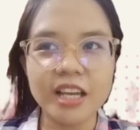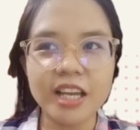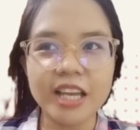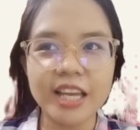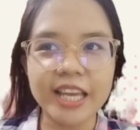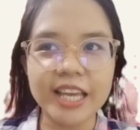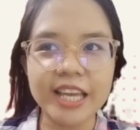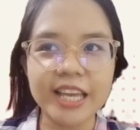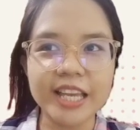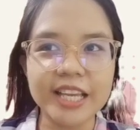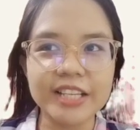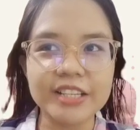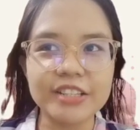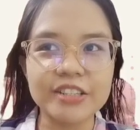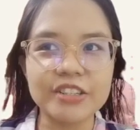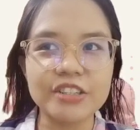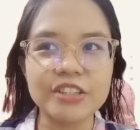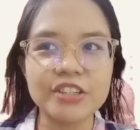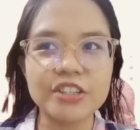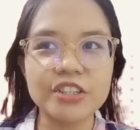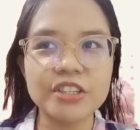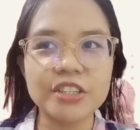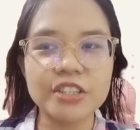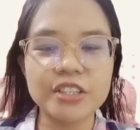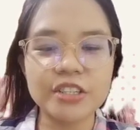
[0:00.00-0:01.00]

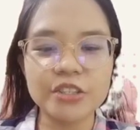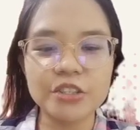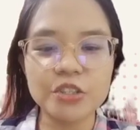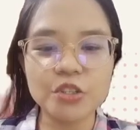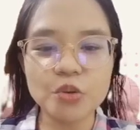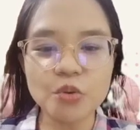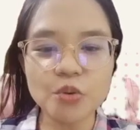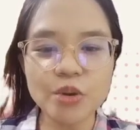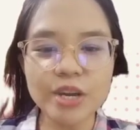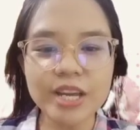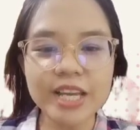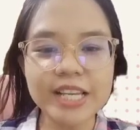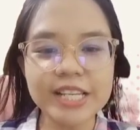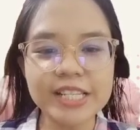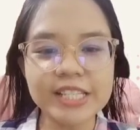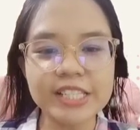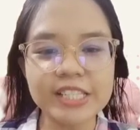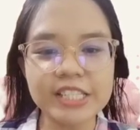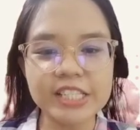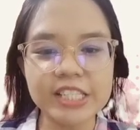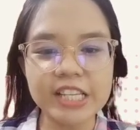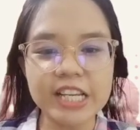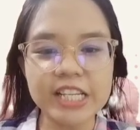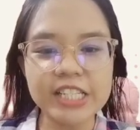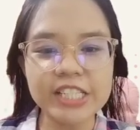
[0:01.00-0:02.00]
And US
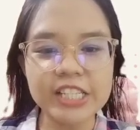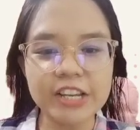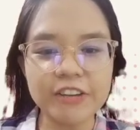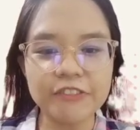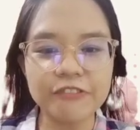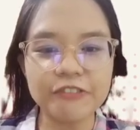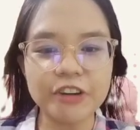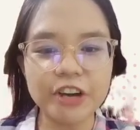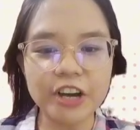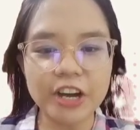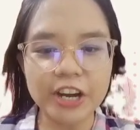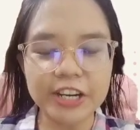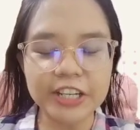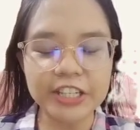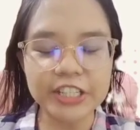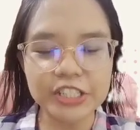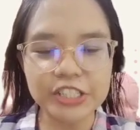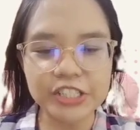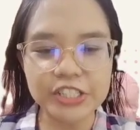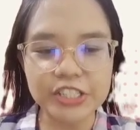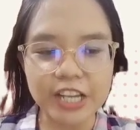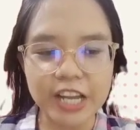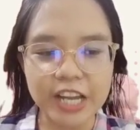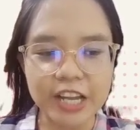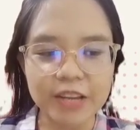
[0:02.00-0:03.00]
does have a
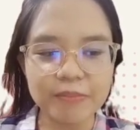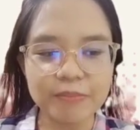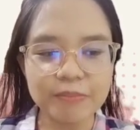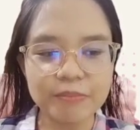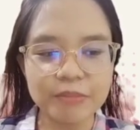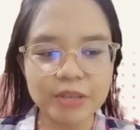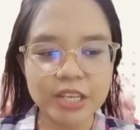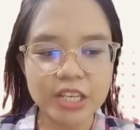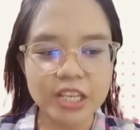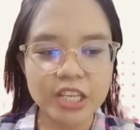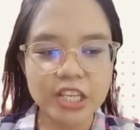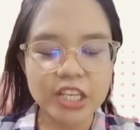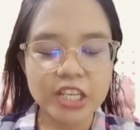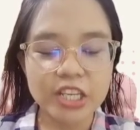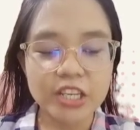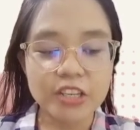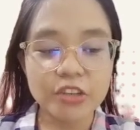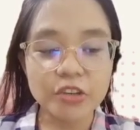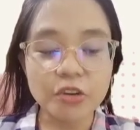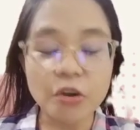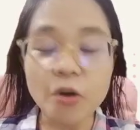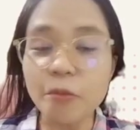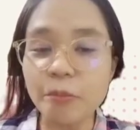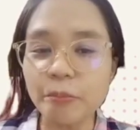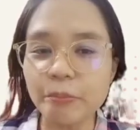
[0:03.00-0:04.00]
hard time
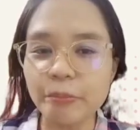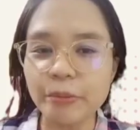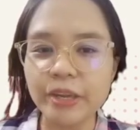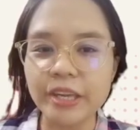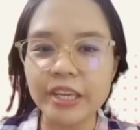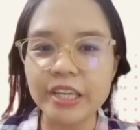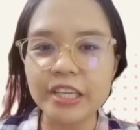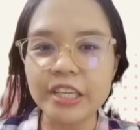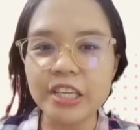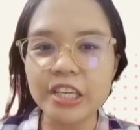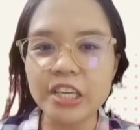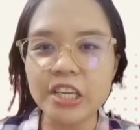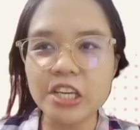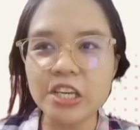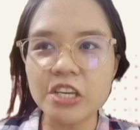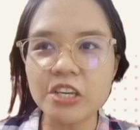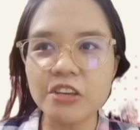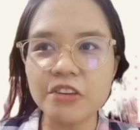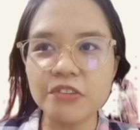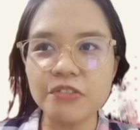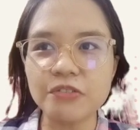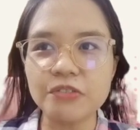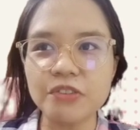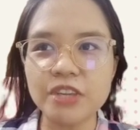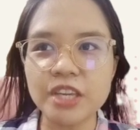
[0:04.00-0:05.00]
coping
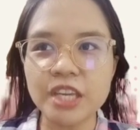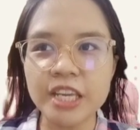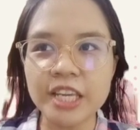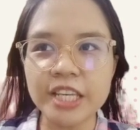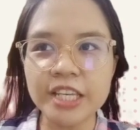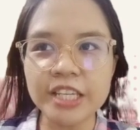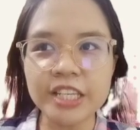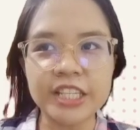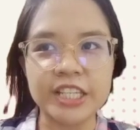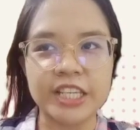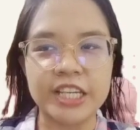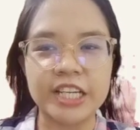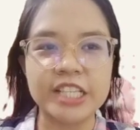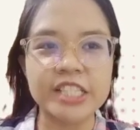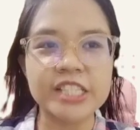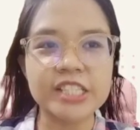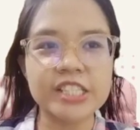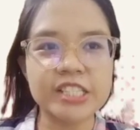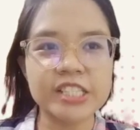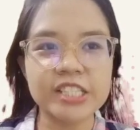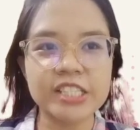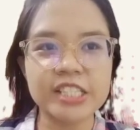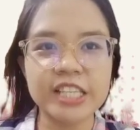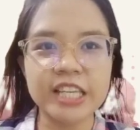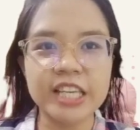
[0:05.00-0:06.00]
if
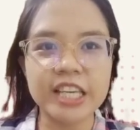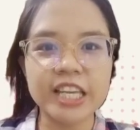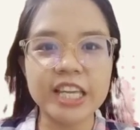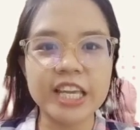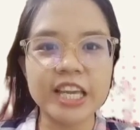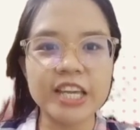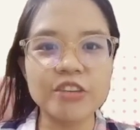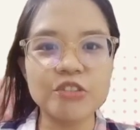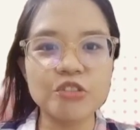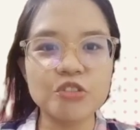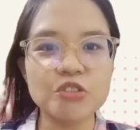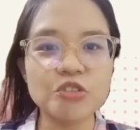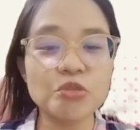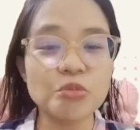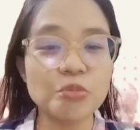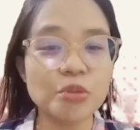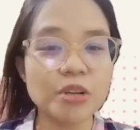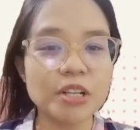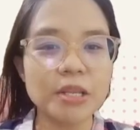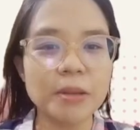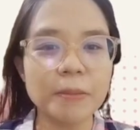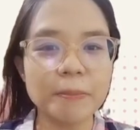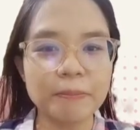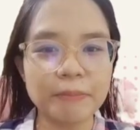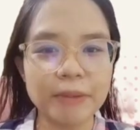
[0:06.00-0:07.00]
Indians can
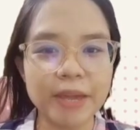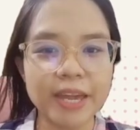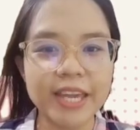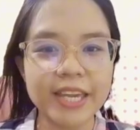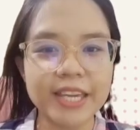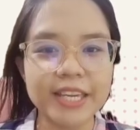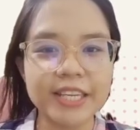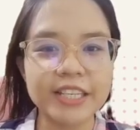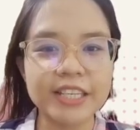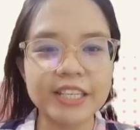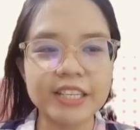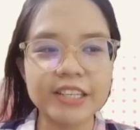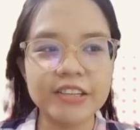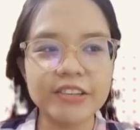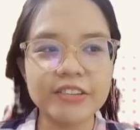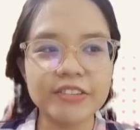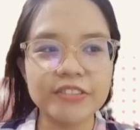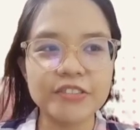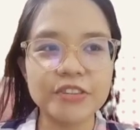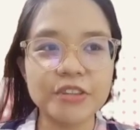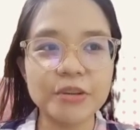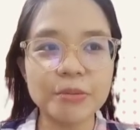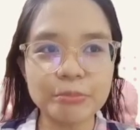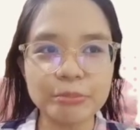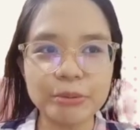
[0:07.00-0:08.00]
usually pay
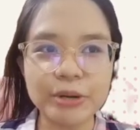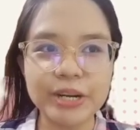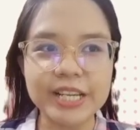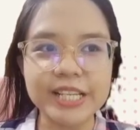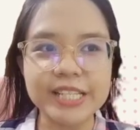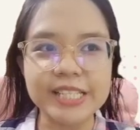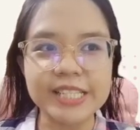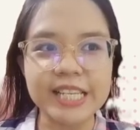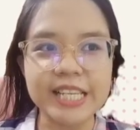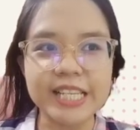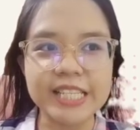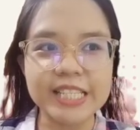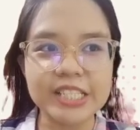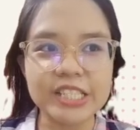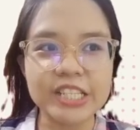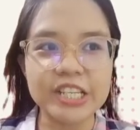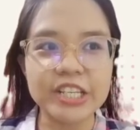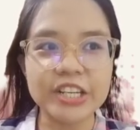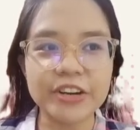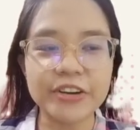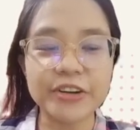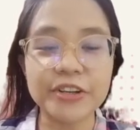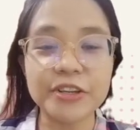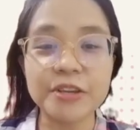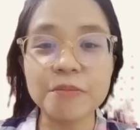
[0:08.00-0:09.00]
the prices
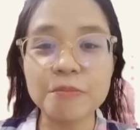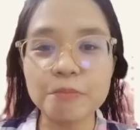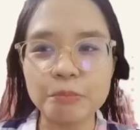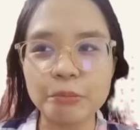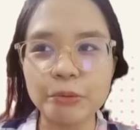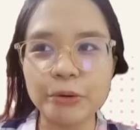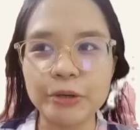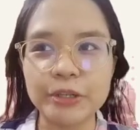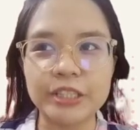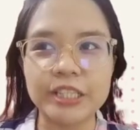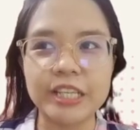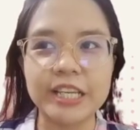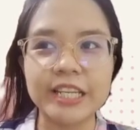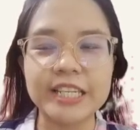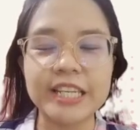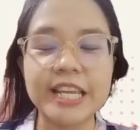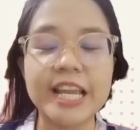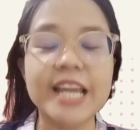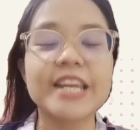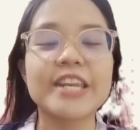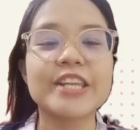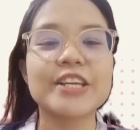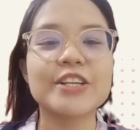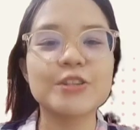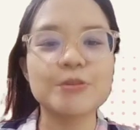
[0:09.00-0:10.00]
that are imported
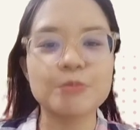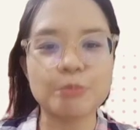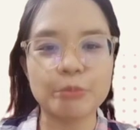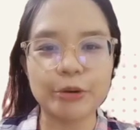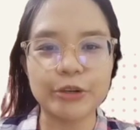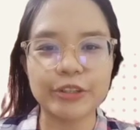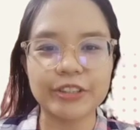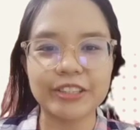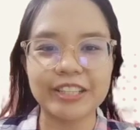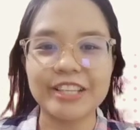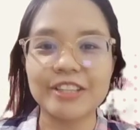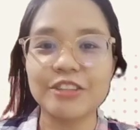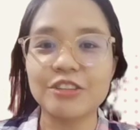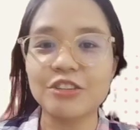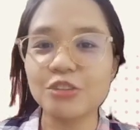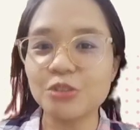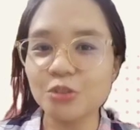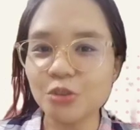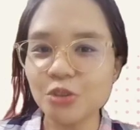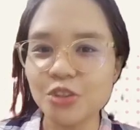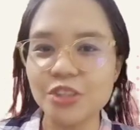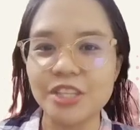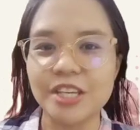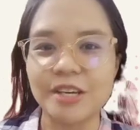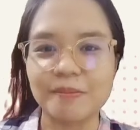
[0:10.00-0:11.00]
and exported
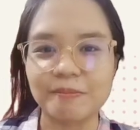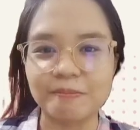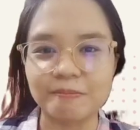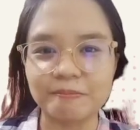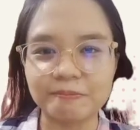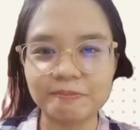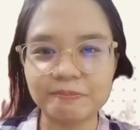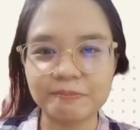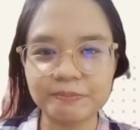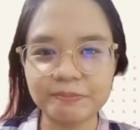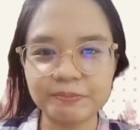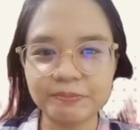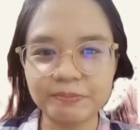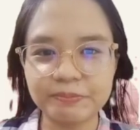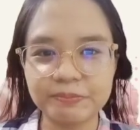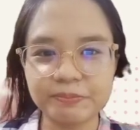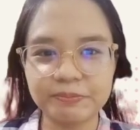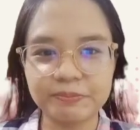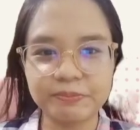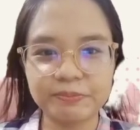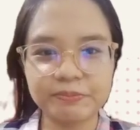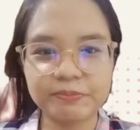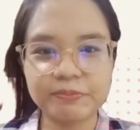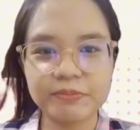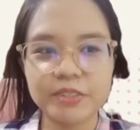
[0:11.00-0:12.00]
to them.
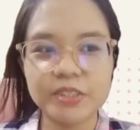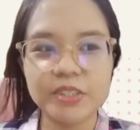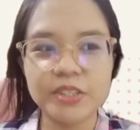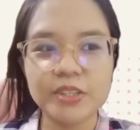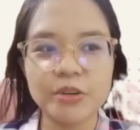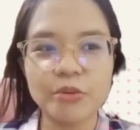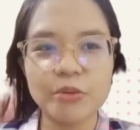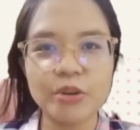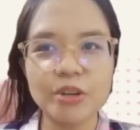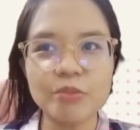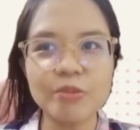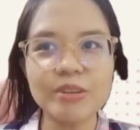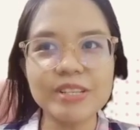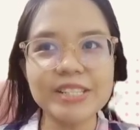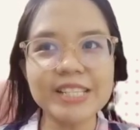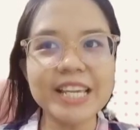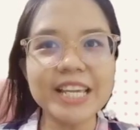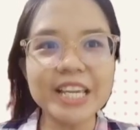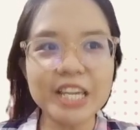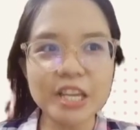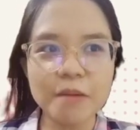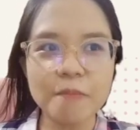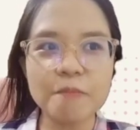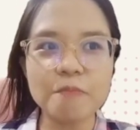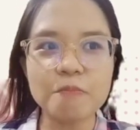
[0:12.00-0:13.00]
When we
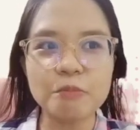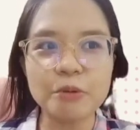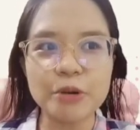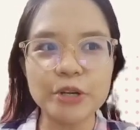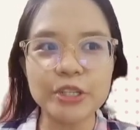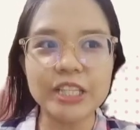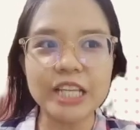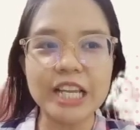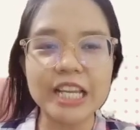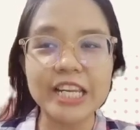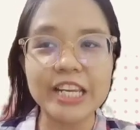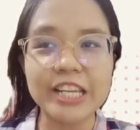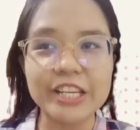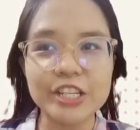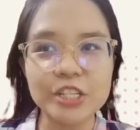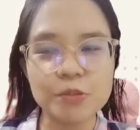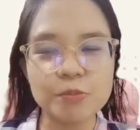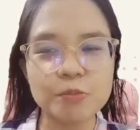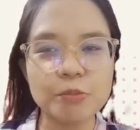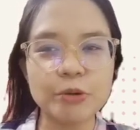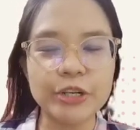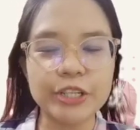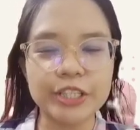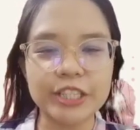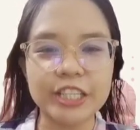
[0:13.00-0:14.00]
say import and
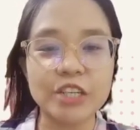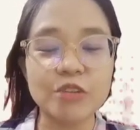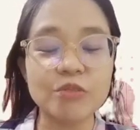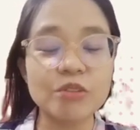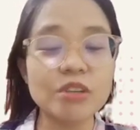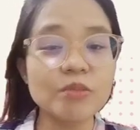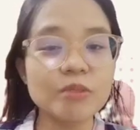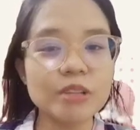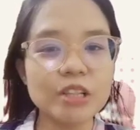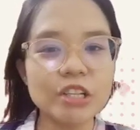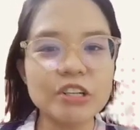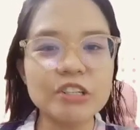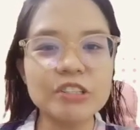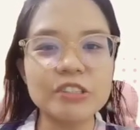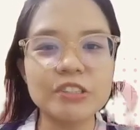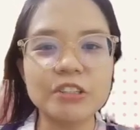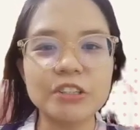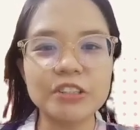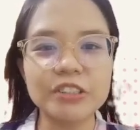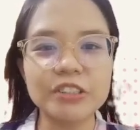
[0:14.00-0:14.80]
exported, we will also